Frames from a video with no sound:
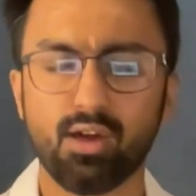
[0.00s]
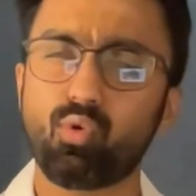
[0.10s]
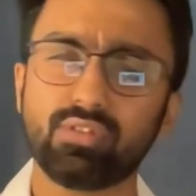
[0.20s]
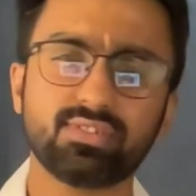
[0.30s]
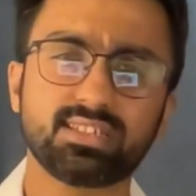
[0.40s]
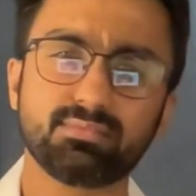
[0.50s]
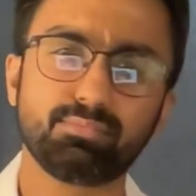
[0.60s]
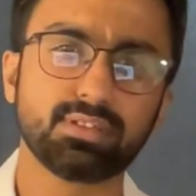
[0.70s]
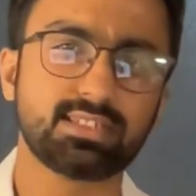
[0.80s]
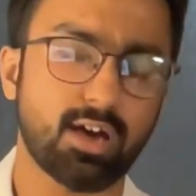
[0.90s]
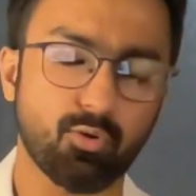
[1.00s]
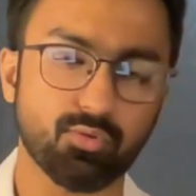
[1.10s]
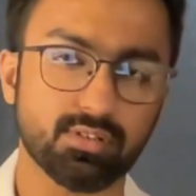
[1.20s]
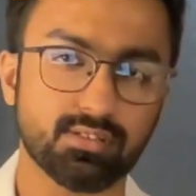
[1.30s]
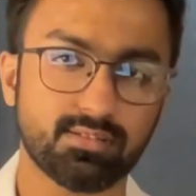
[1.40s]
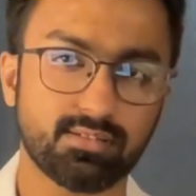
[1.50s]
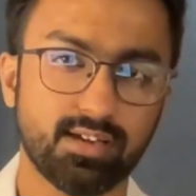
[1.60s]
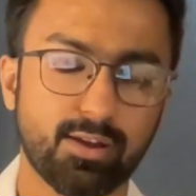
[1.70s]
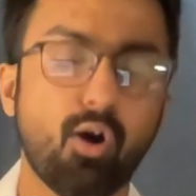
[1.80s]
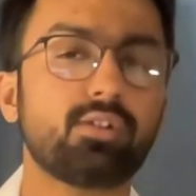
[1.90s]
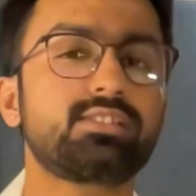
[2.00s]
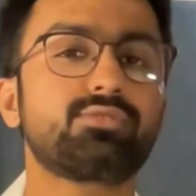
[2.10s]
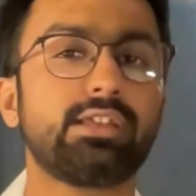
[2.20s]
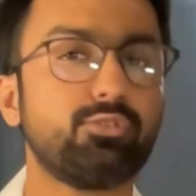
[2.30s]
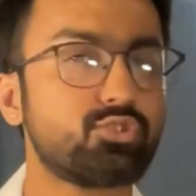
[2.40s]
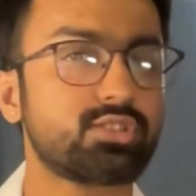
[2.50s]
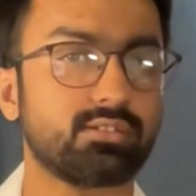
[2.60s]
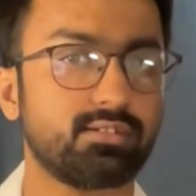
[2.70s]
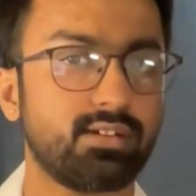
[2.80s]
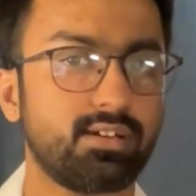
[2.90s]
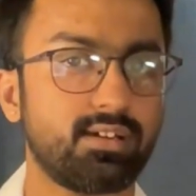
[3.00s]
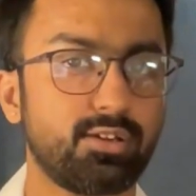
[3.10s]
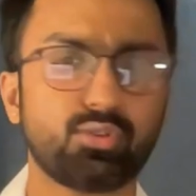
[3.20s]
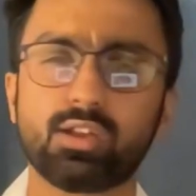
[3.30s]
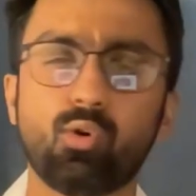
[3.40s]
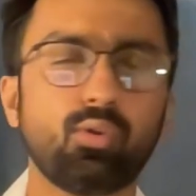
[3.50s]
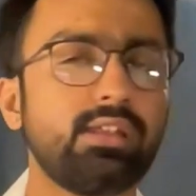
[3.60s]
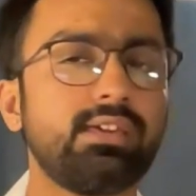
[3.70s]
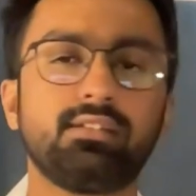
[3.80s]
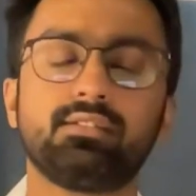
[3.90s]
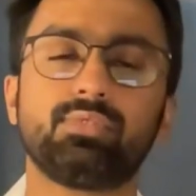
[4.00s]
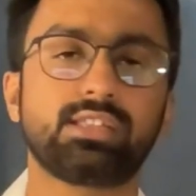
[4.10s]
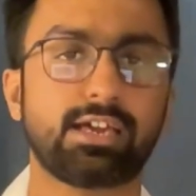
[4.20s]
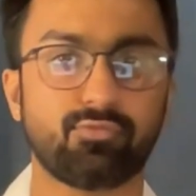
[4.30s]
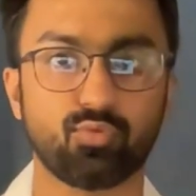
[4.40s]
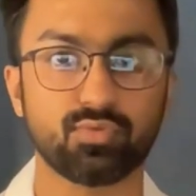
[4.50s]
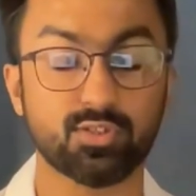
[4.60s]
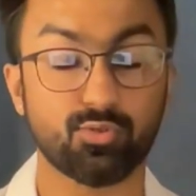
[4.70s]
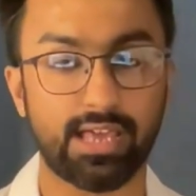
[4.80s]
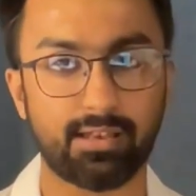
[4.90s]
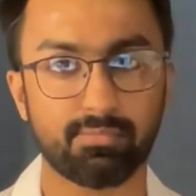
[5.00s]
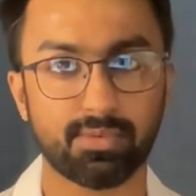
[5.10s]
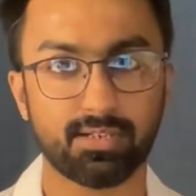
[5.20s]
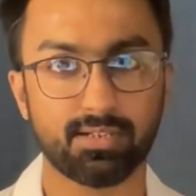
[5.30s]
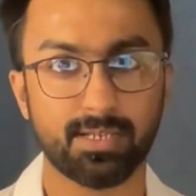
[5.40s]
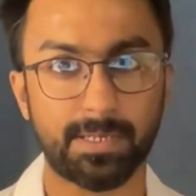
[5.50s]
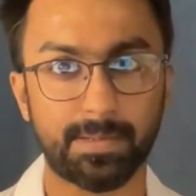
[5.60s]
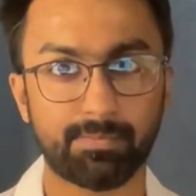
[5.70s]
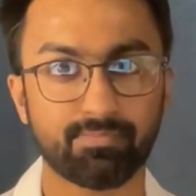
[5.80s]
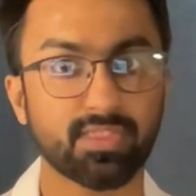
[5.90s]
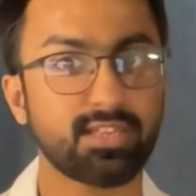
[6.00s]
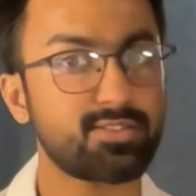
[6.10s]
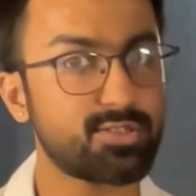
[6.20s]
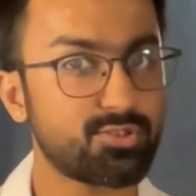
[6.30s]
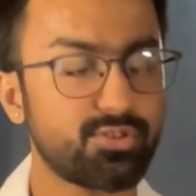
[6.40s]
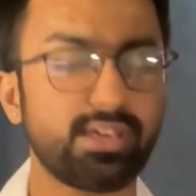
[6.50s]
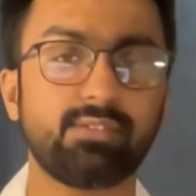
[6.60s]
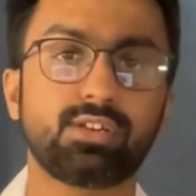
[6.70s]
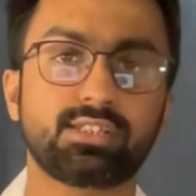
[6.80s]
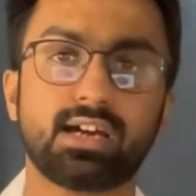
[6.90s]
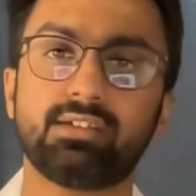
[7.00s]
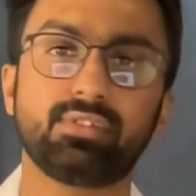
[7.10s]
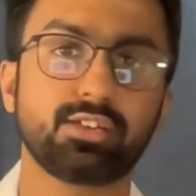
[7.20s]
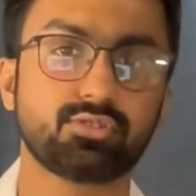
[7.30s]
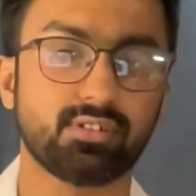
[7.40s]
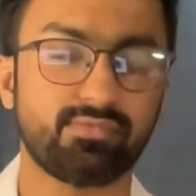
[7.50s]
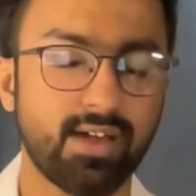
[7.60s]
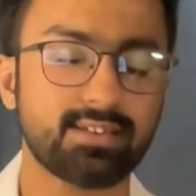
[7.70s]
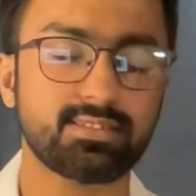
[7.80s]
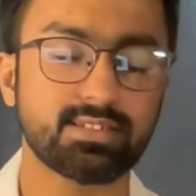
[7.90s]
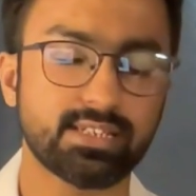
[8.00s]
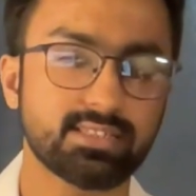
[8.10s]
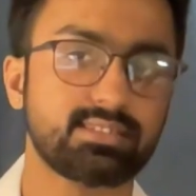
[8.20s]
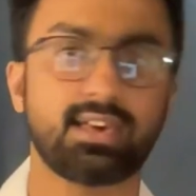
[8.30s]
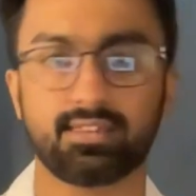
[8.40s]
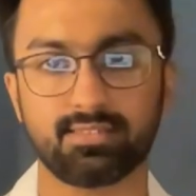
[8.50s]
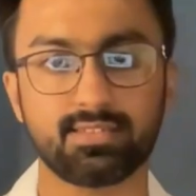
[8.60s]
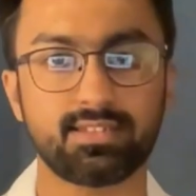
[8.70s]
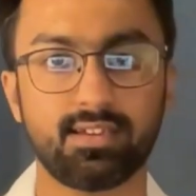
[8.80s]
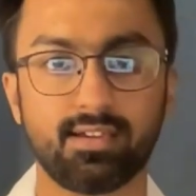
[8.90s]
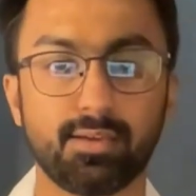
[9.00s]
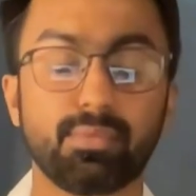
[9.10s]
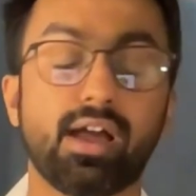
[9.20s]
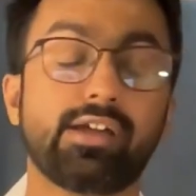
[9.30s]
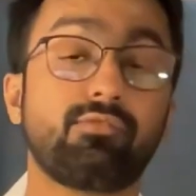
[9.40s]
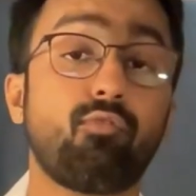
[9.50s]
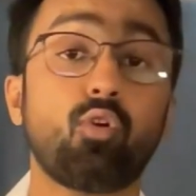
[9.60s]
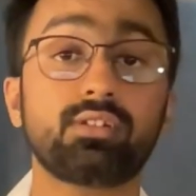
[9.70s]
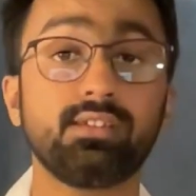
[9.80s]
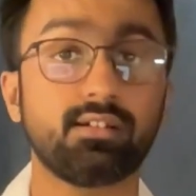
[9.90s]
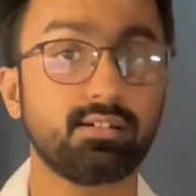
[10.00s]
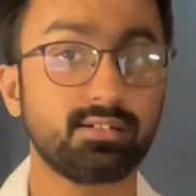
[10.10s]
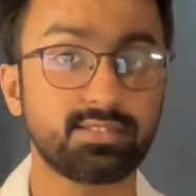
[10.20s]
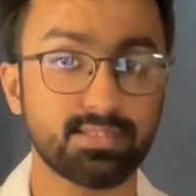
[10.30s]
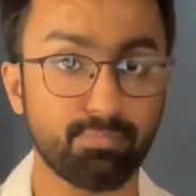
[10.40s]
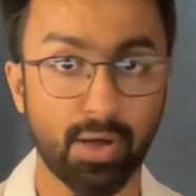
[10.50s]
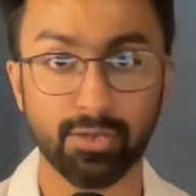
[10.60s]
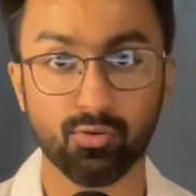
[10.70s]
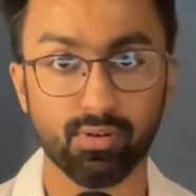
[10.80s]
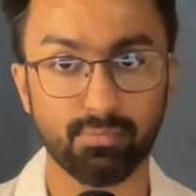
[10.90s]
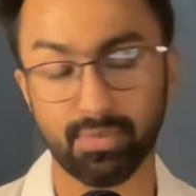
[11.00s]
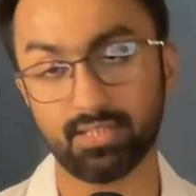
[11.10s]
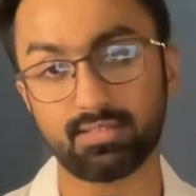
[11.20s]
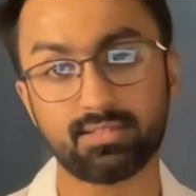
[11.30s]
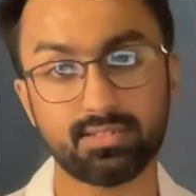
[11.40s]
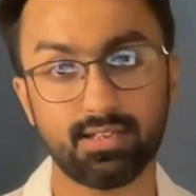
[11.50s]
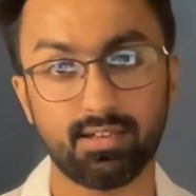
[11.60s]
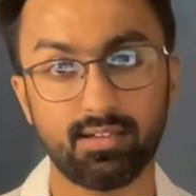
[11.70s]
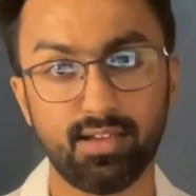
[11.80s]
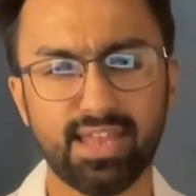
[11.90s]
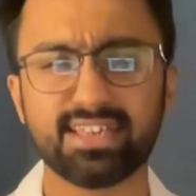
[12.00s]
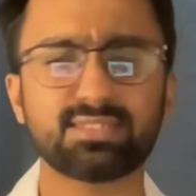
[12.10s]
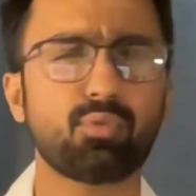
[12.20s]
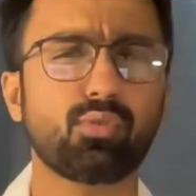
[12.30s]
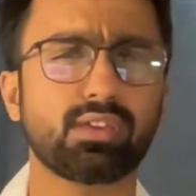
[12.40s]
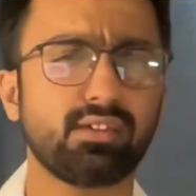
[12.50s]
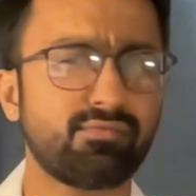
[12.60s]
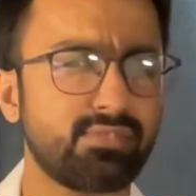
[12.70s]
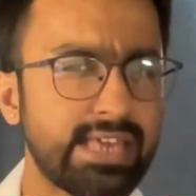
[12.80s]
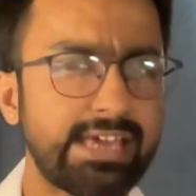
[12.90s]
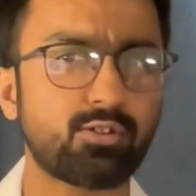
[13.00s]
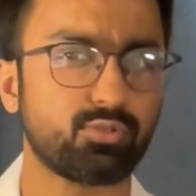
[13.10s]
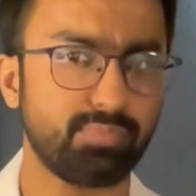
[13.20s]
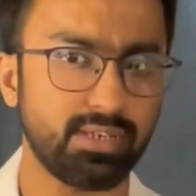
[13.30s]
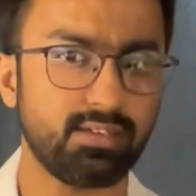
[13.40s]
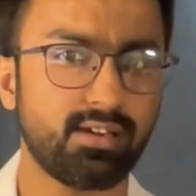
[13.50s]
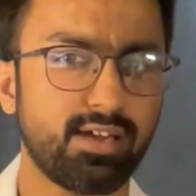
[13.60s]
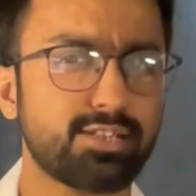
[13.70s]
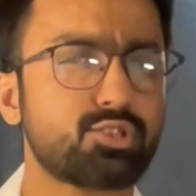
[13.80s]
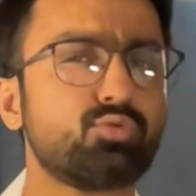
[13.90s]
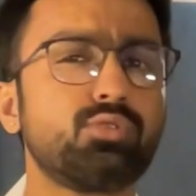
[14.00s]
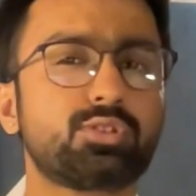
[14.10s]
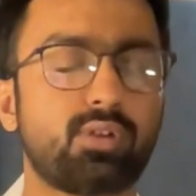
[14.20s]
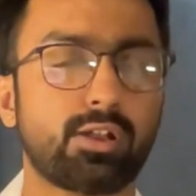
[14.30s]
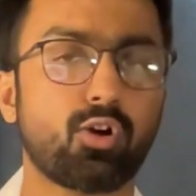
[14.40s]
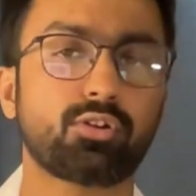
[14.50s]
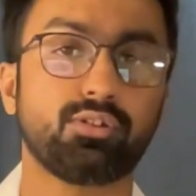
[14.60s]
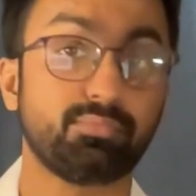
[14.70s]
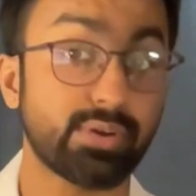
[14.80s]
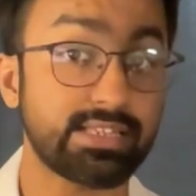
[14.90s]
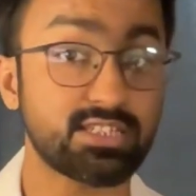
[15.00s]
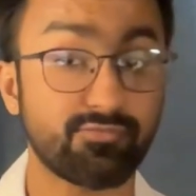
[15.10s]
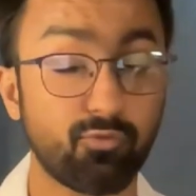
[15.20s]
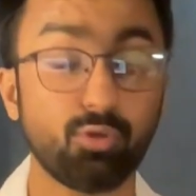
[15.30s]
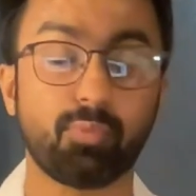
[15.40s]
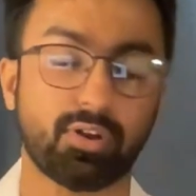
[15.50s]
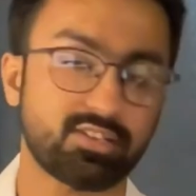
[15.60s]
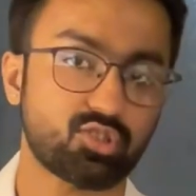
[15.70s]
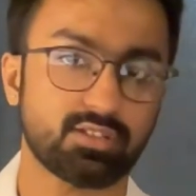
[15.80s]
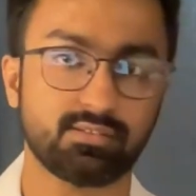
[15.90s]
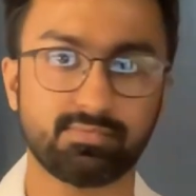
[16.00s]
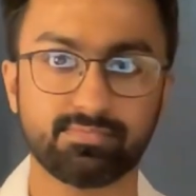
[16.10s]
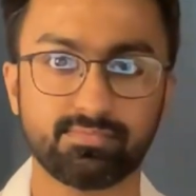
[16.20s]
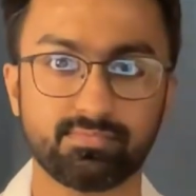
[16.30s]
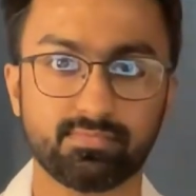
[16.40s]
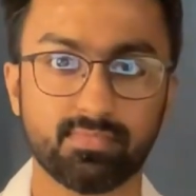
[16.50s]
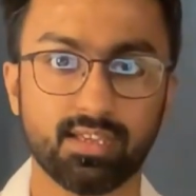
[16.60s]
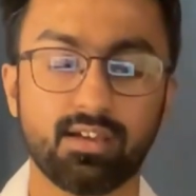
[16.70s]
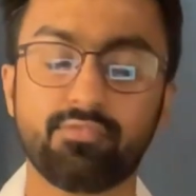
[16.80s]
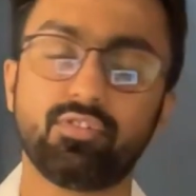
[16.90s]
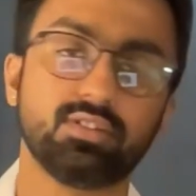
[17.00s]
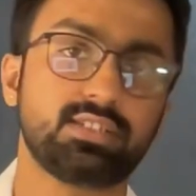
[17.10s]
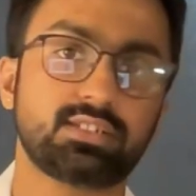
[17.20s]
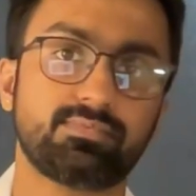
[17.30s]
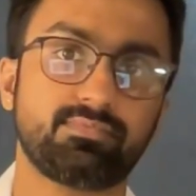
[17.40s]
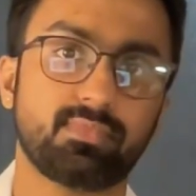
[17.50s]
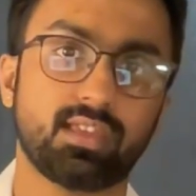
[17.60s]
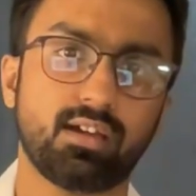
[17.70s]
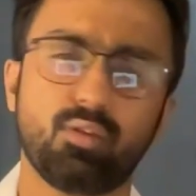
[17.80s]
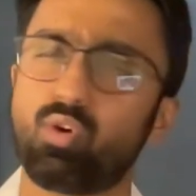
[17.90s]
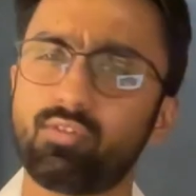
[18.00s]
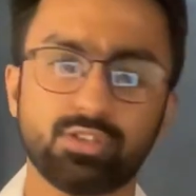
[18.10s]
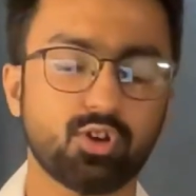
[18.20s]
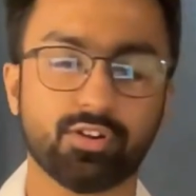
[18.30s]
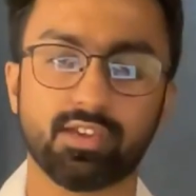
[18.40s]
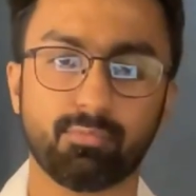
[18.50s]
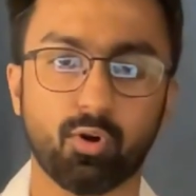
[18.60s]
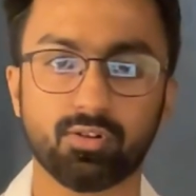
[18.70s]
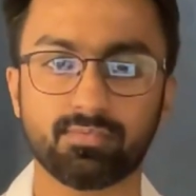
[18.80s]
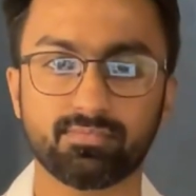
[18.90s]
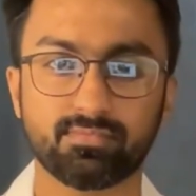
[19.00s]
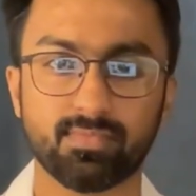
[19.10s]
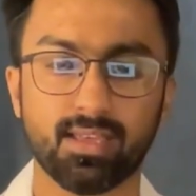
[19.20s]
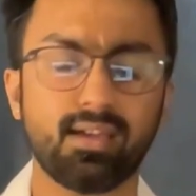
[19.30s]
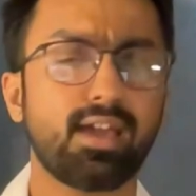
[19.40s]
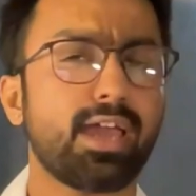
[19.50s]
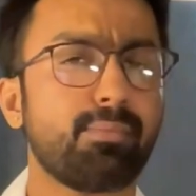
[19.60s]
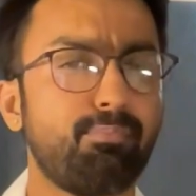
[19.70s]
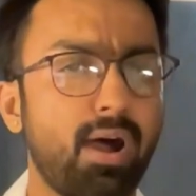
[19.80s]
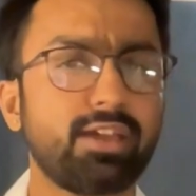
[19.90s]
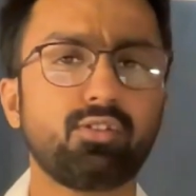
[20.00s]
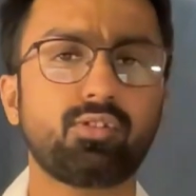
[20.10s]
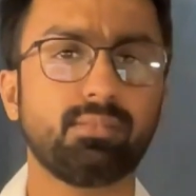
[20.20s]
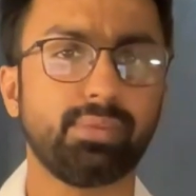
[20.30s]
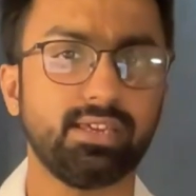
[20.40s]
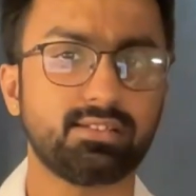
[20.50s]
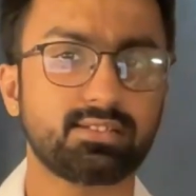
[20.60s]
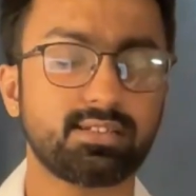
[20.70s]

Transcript: What if a simple sound, an auditory illusion you can only hear with headphones could help? So today we are diving into the fascinating science behind 40 hertz binaural beats and exploring if they could be a tool to unlock your brain's full potential. First, what are we talking about? A binaural beat